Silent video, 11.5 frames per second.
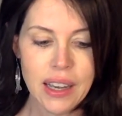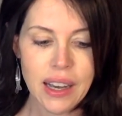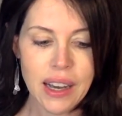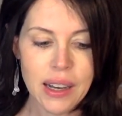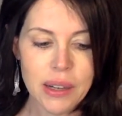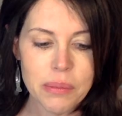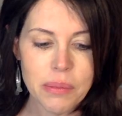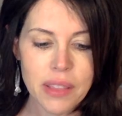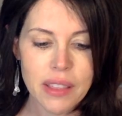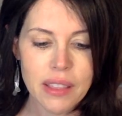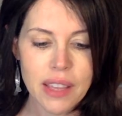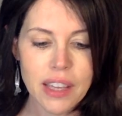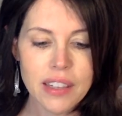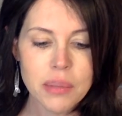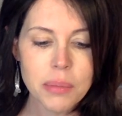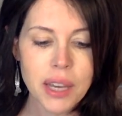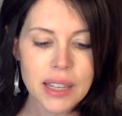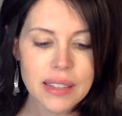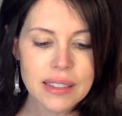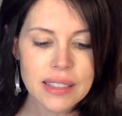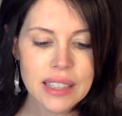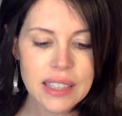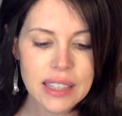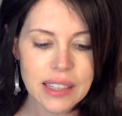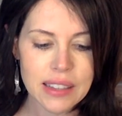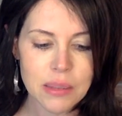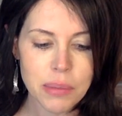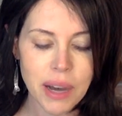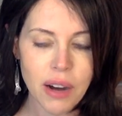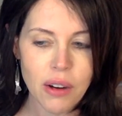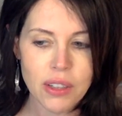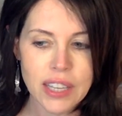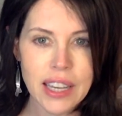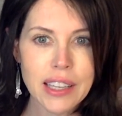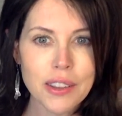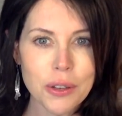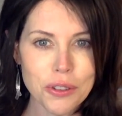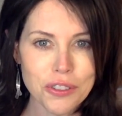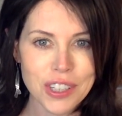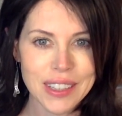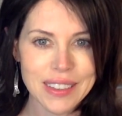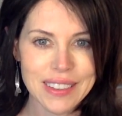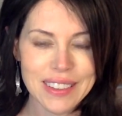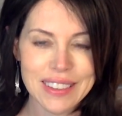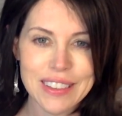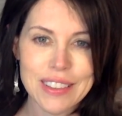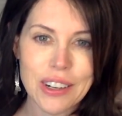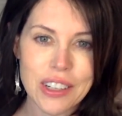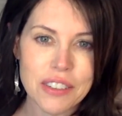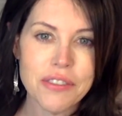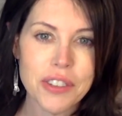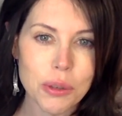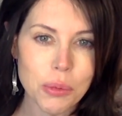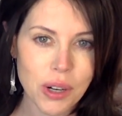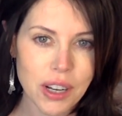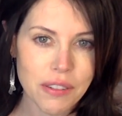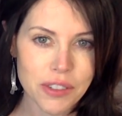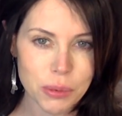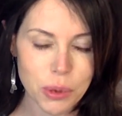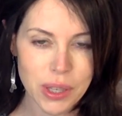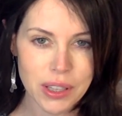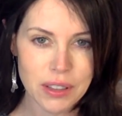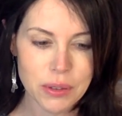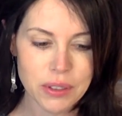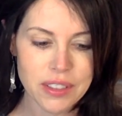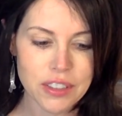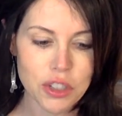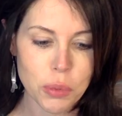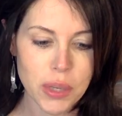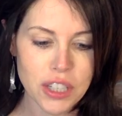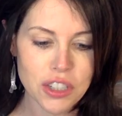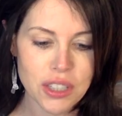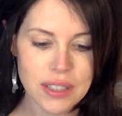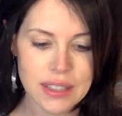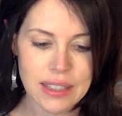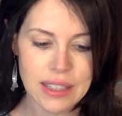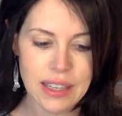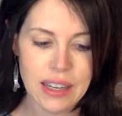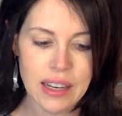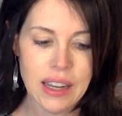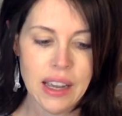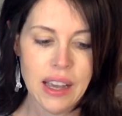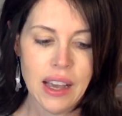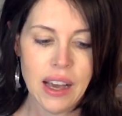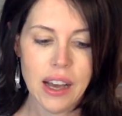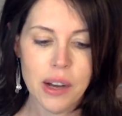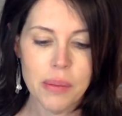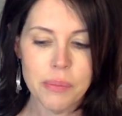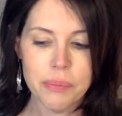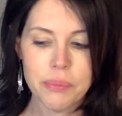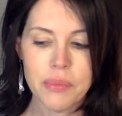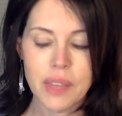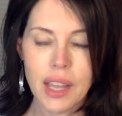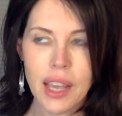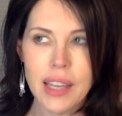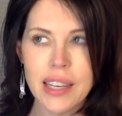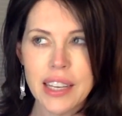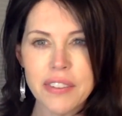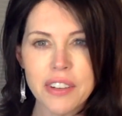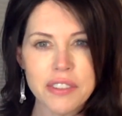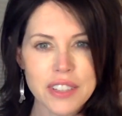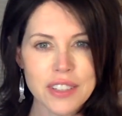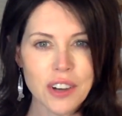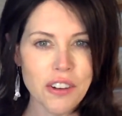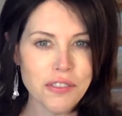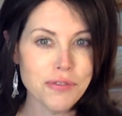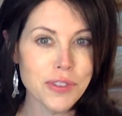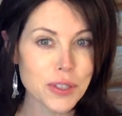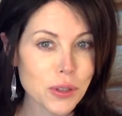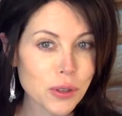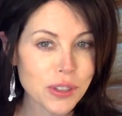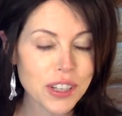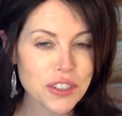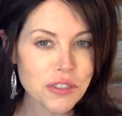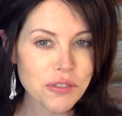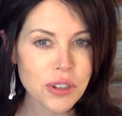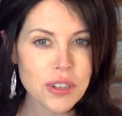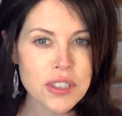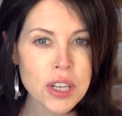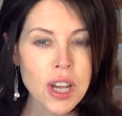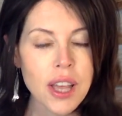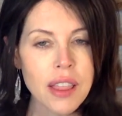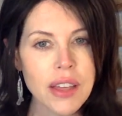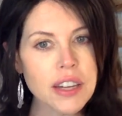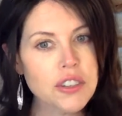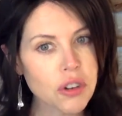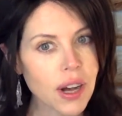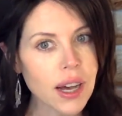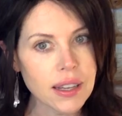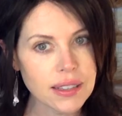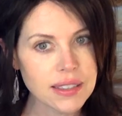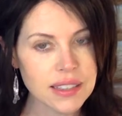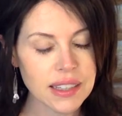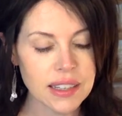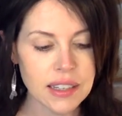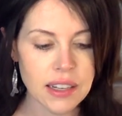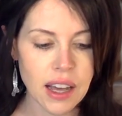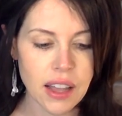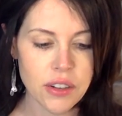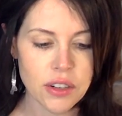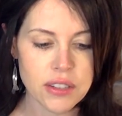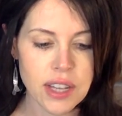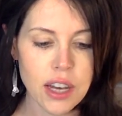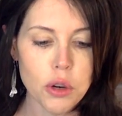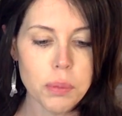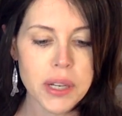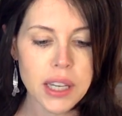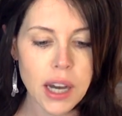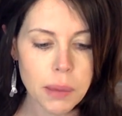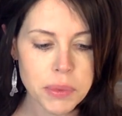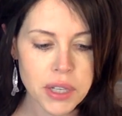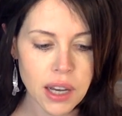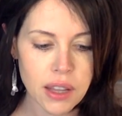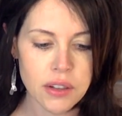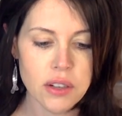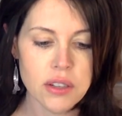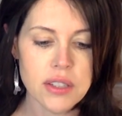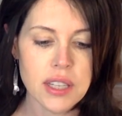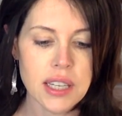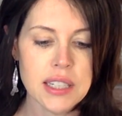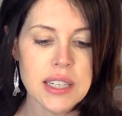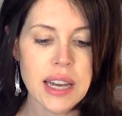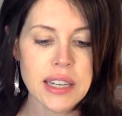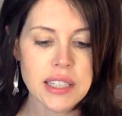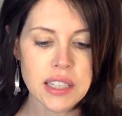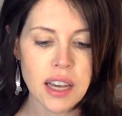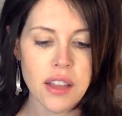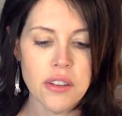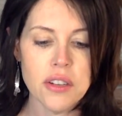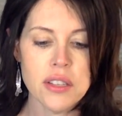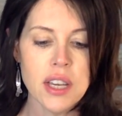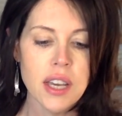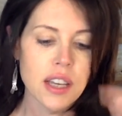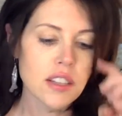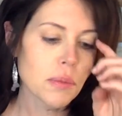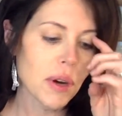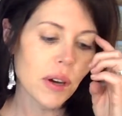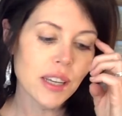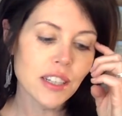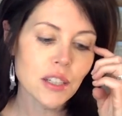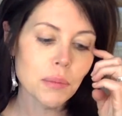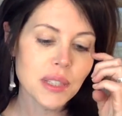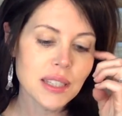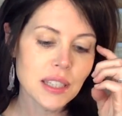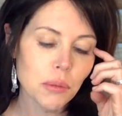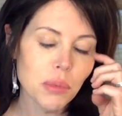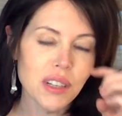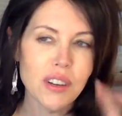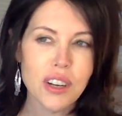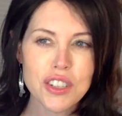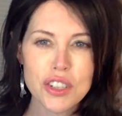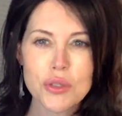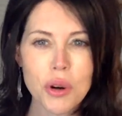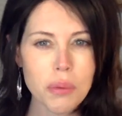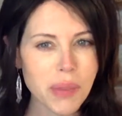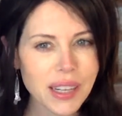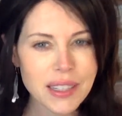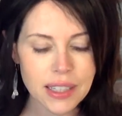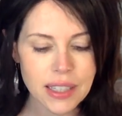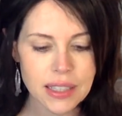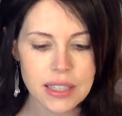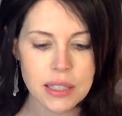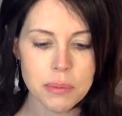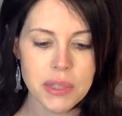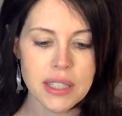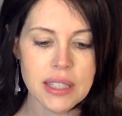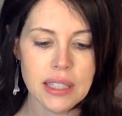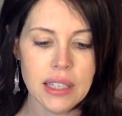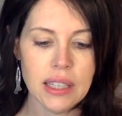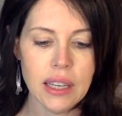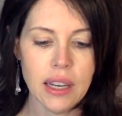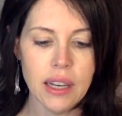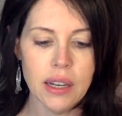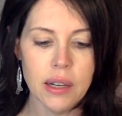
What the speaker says: Into Me I See is about taking those chances and starting to feel more comfortable in those situations again. and even if it's not physical touch at first, that trust in others, that opening up to others, connecting to others. It's about intimacy, but not just romantic intimacy.